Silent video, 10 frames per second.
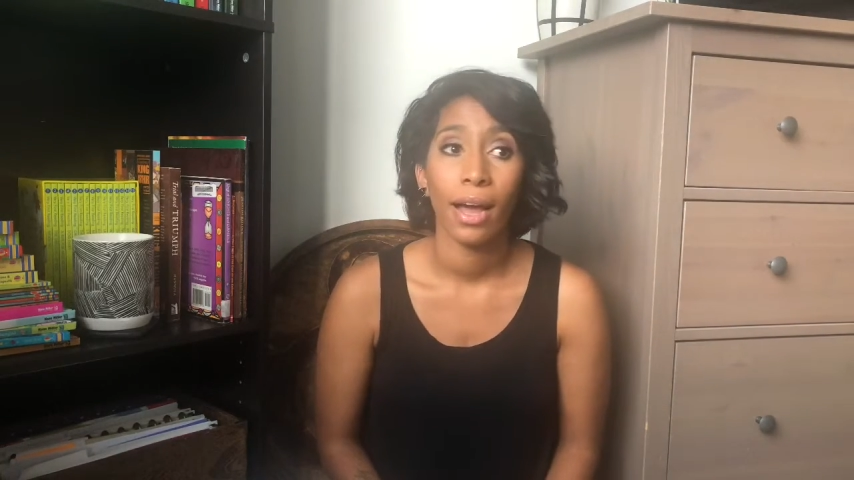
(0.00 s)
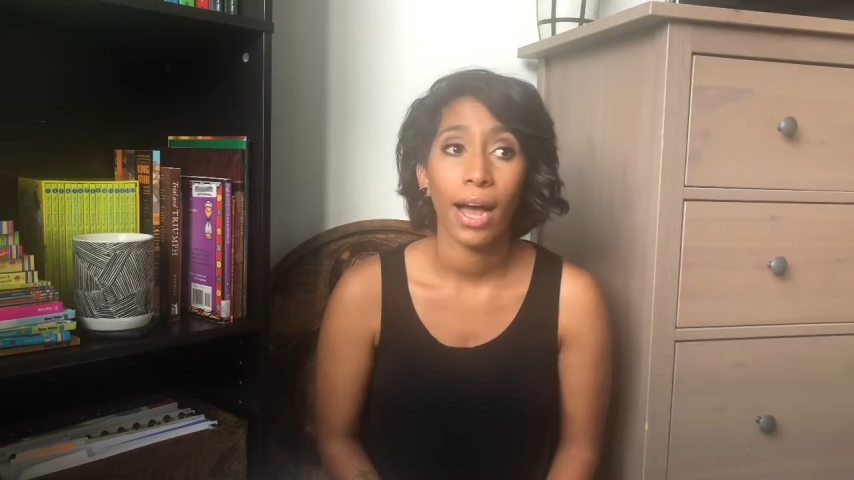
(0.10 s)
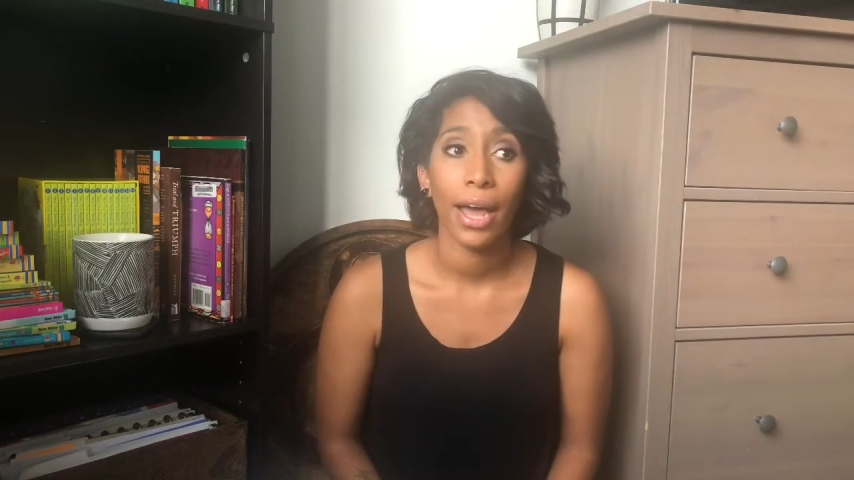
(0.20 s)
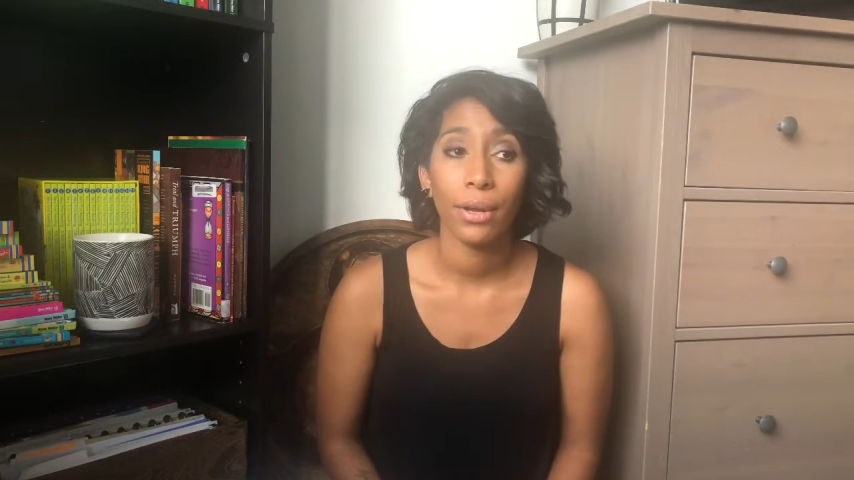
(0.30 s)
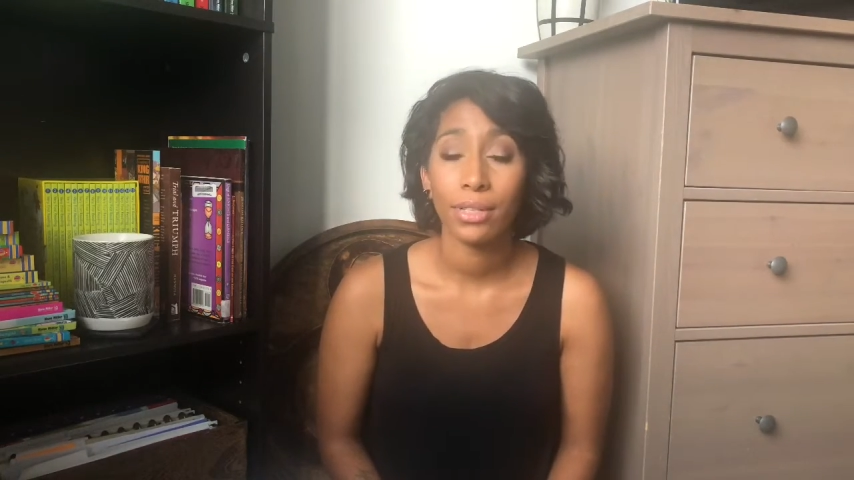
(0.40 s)

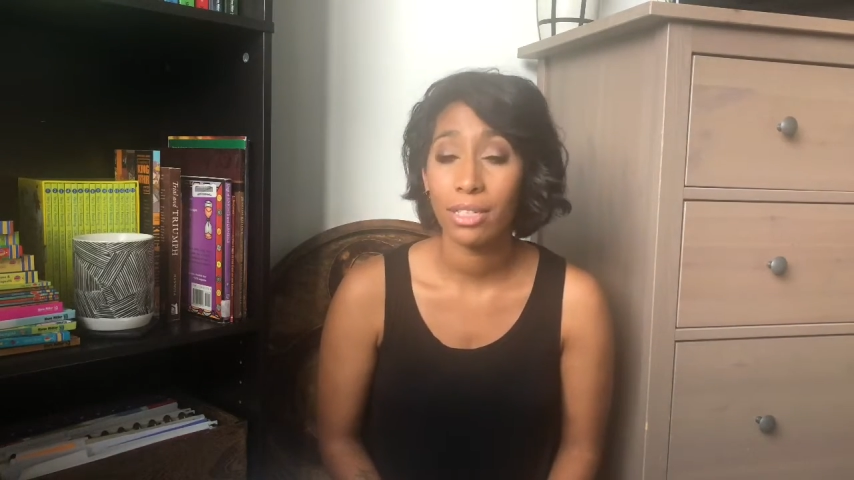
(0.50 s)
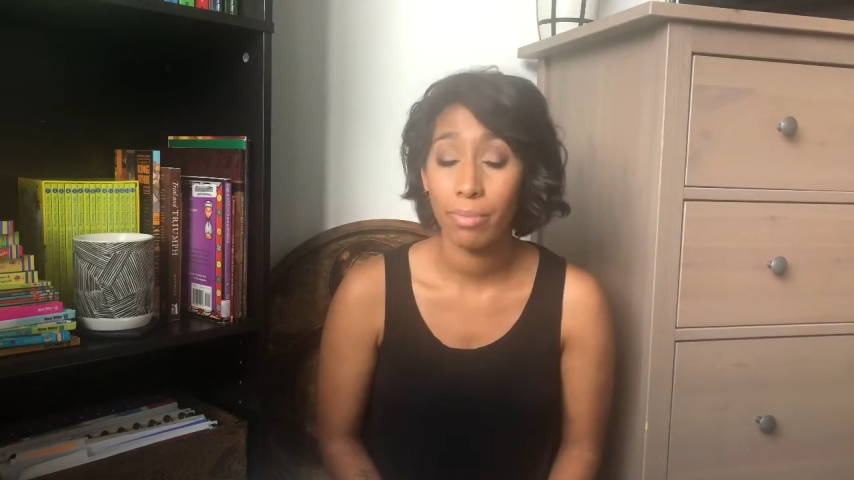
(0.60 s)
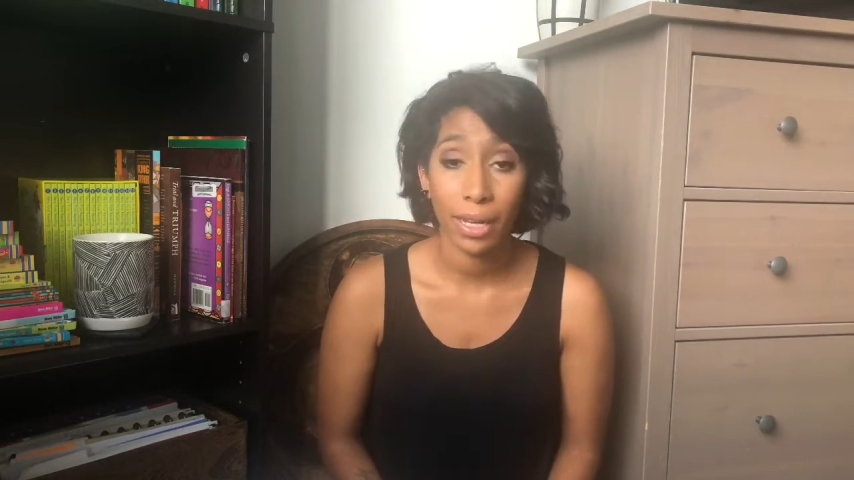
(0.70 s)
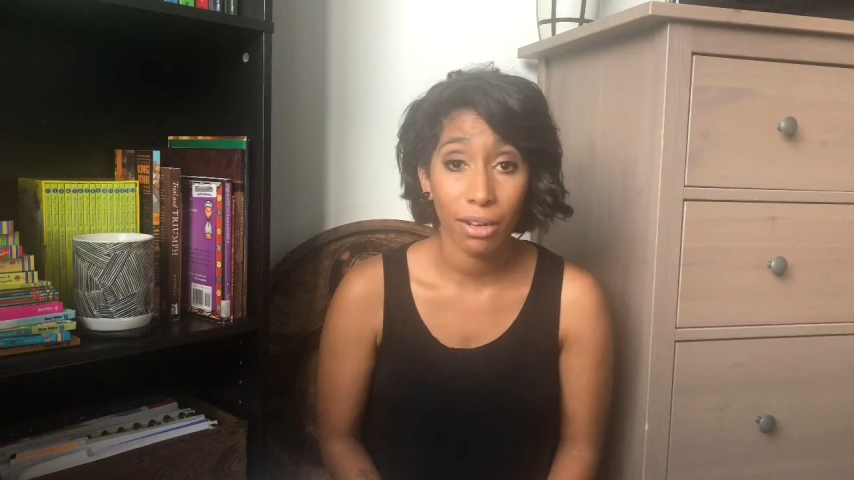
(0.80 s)
I don't speak